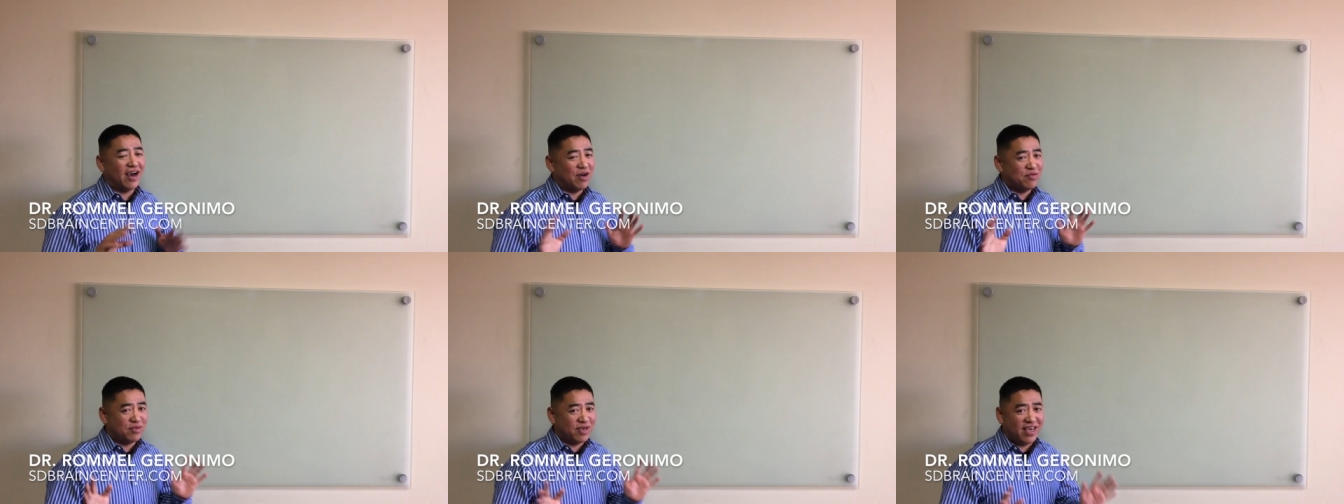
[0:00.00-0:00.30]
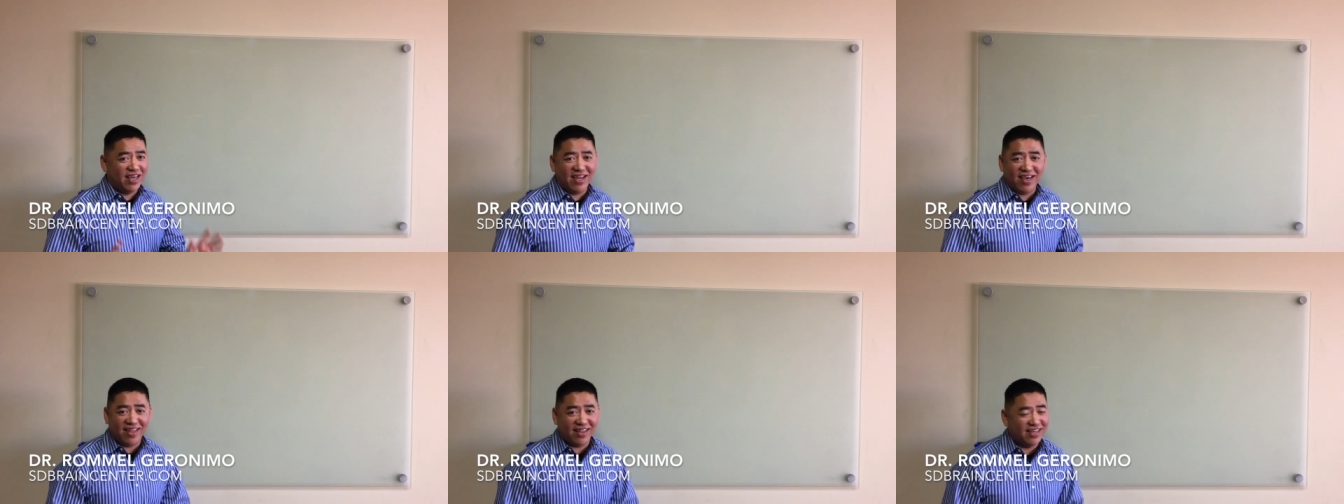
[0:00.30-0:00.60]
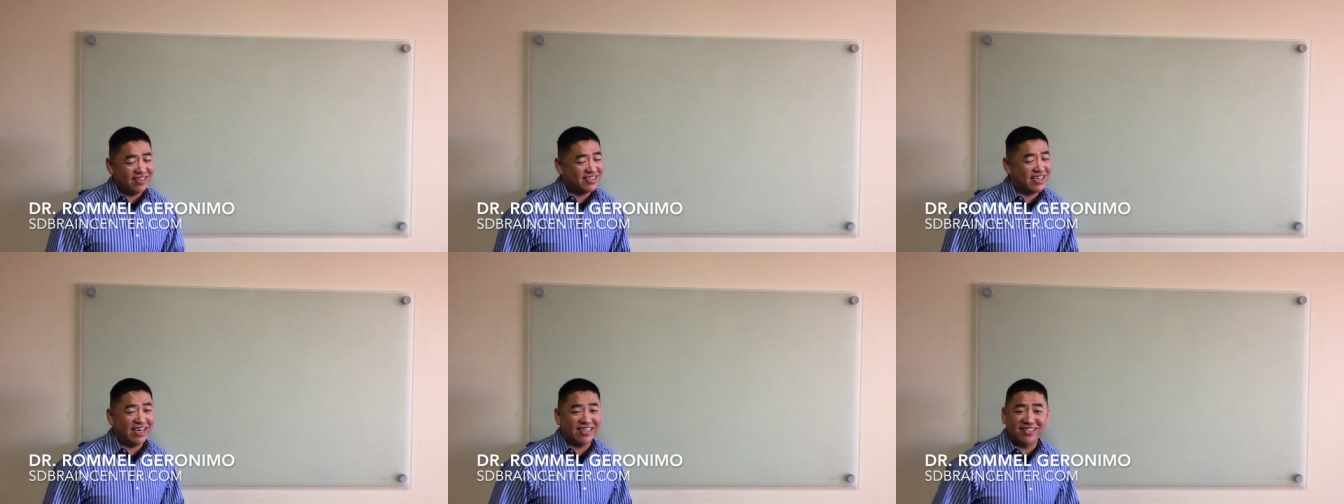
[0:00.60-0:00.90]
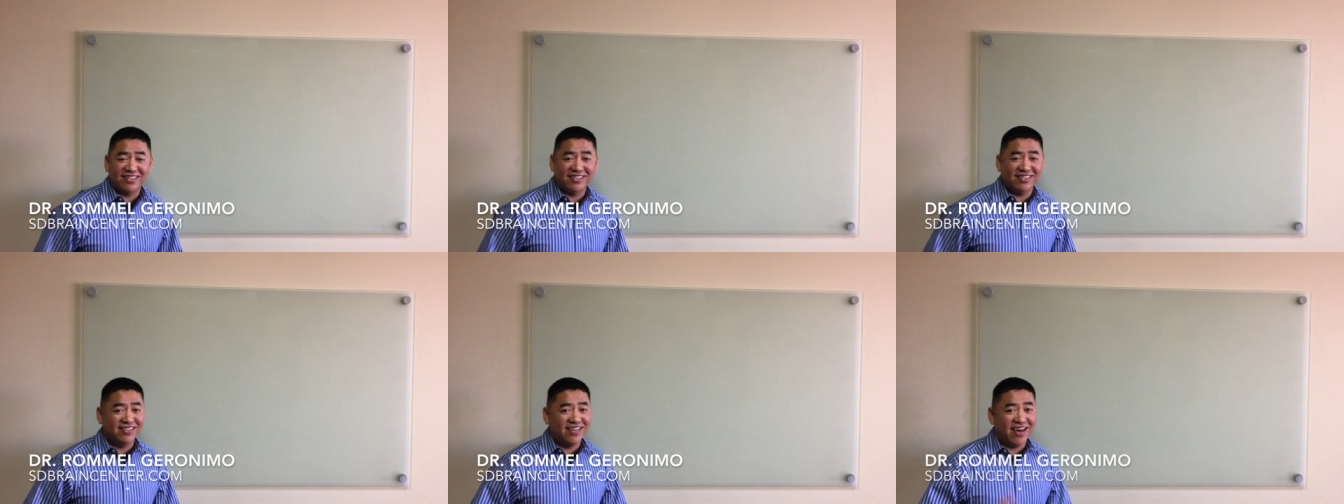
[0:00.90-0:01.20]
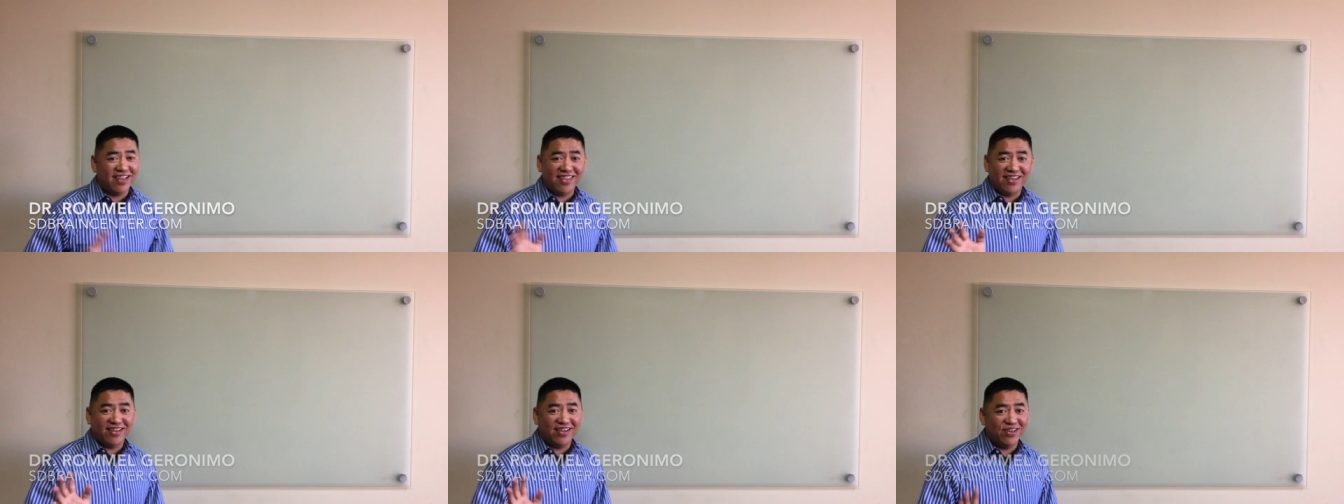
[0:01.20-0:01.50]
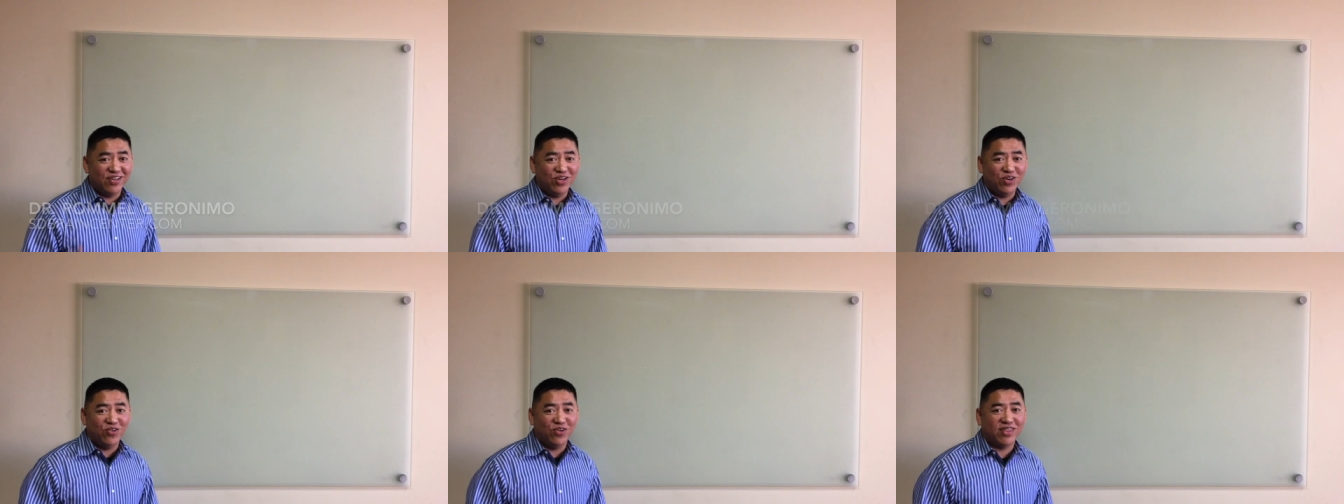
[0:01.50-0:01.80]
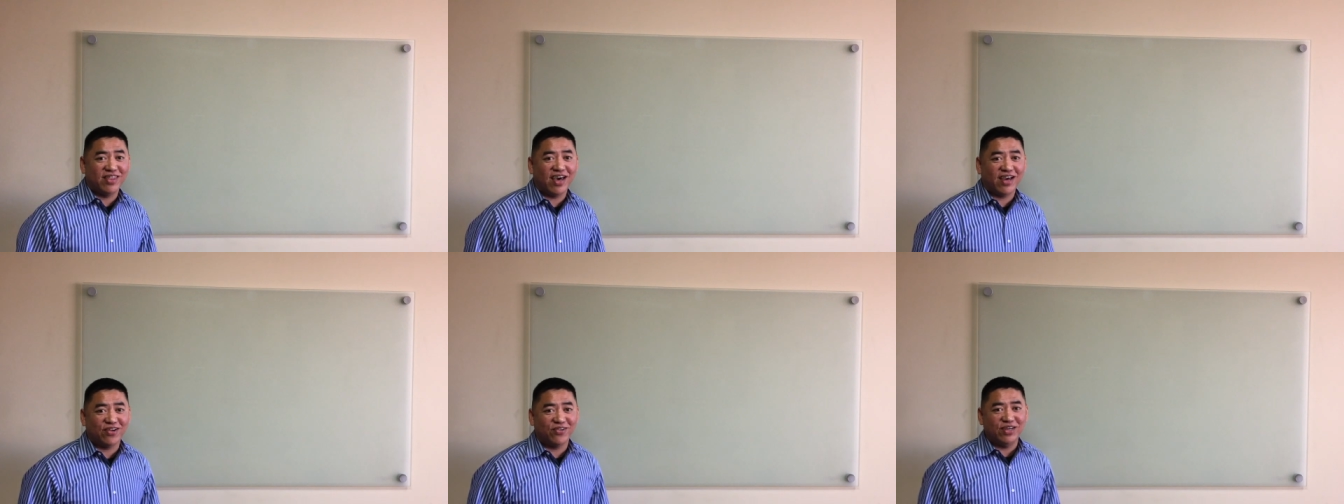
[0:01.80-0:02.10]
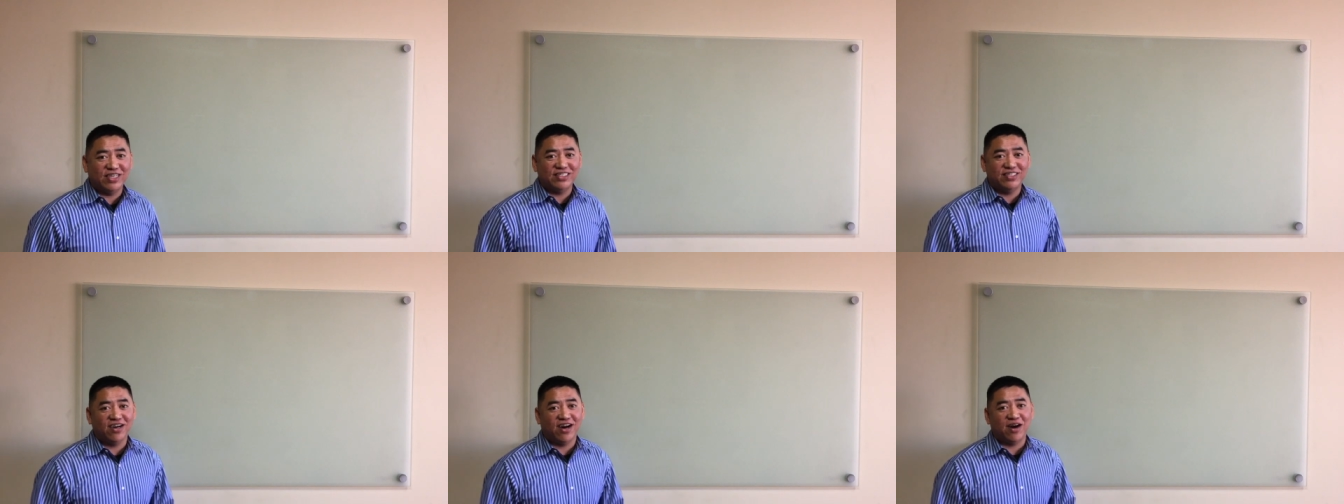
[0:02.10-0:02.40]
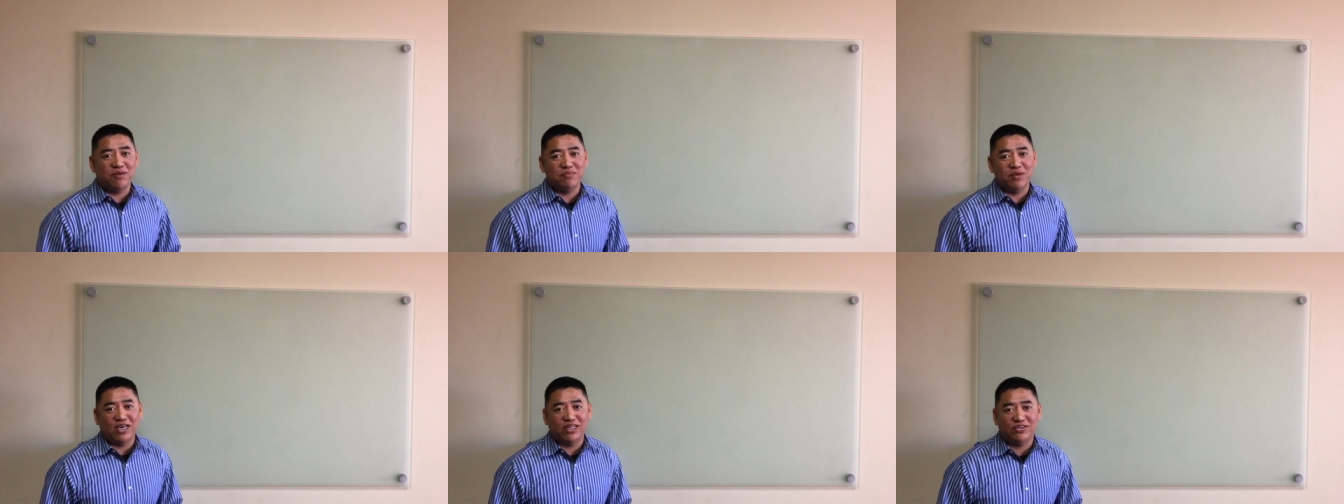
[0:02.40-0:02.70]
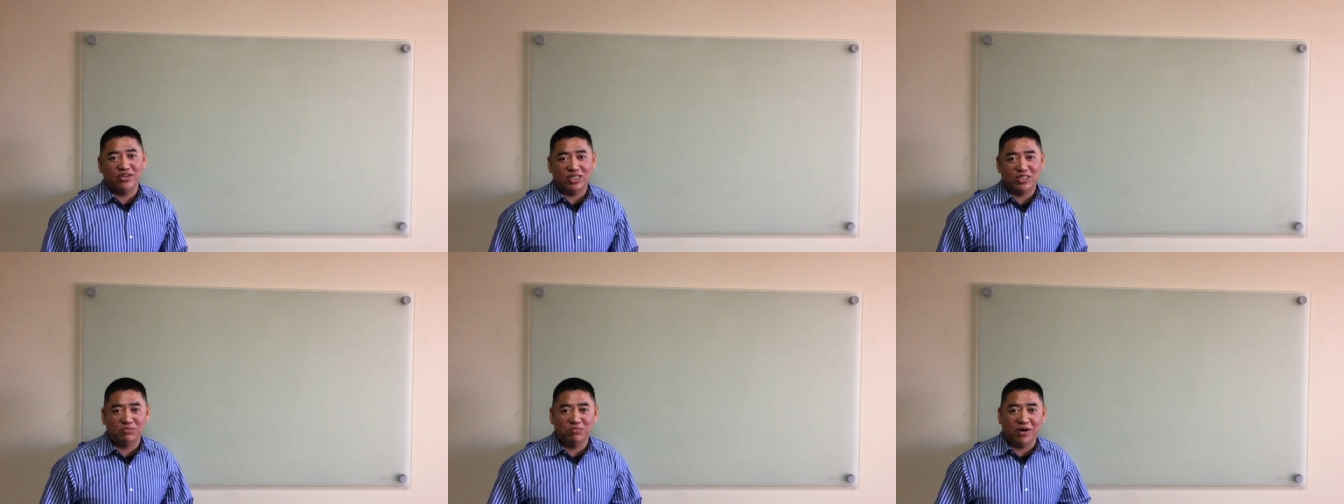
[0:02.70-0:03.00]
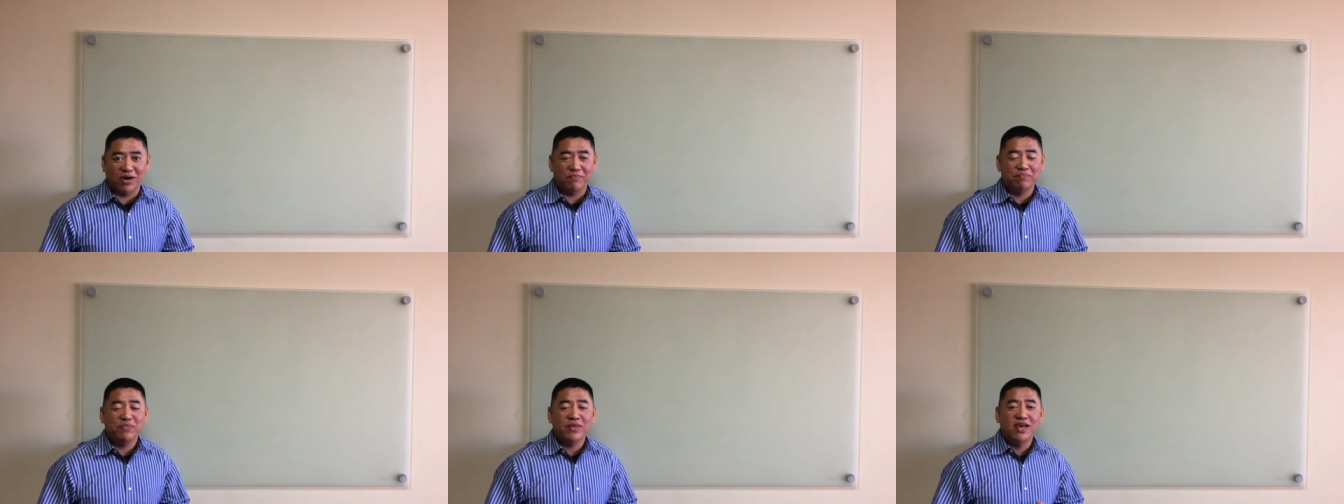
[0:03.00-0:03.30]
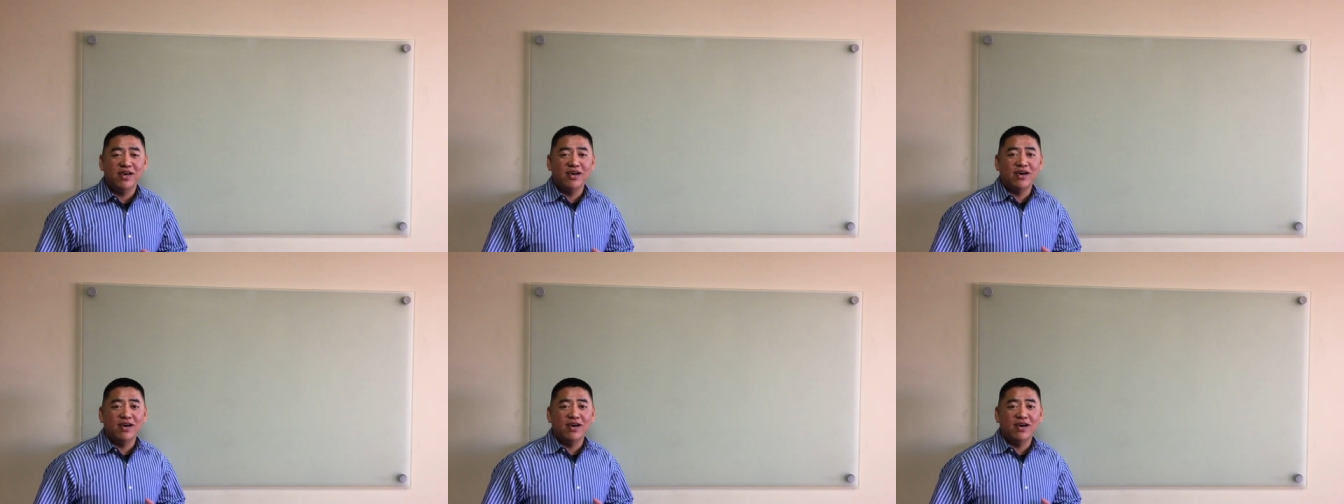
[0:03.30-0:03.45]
I'm kidding, this has nothing to do with that Crazy Hot Matrix, but